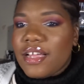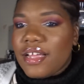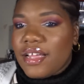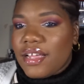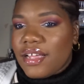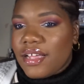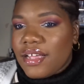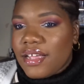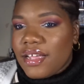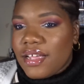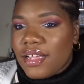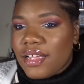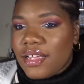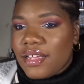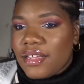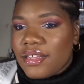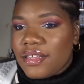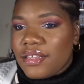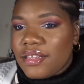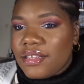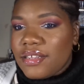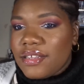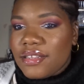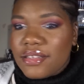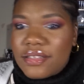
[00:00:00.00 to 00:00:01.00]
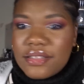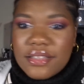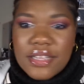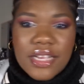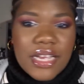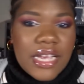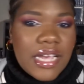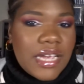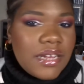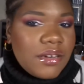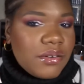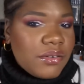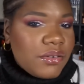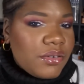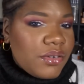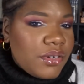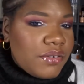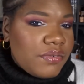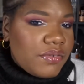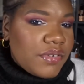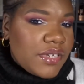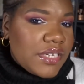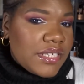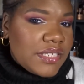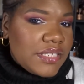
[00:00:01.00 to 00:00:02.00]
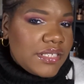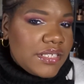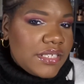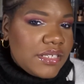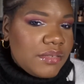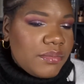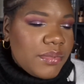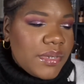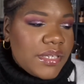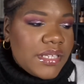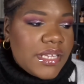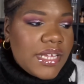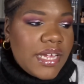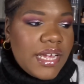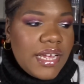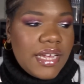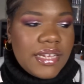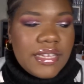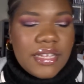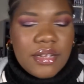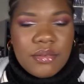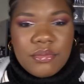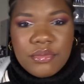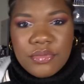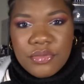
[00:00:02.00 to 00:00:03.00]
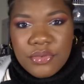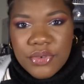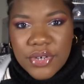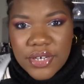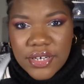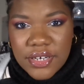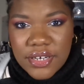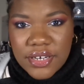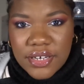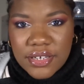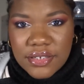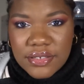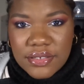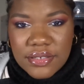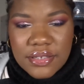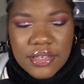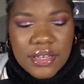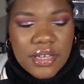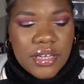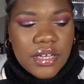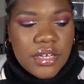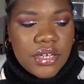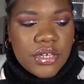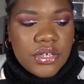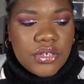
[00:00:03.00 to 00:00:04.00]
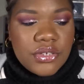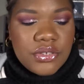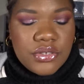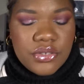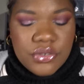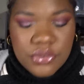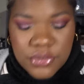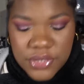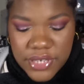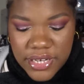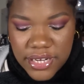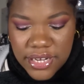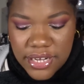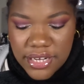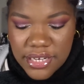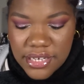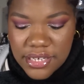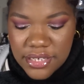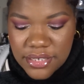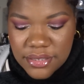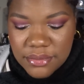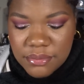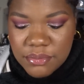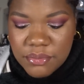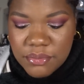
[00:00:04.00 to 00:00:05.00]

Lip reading: I don't know if you can see it, but I am wearing it today.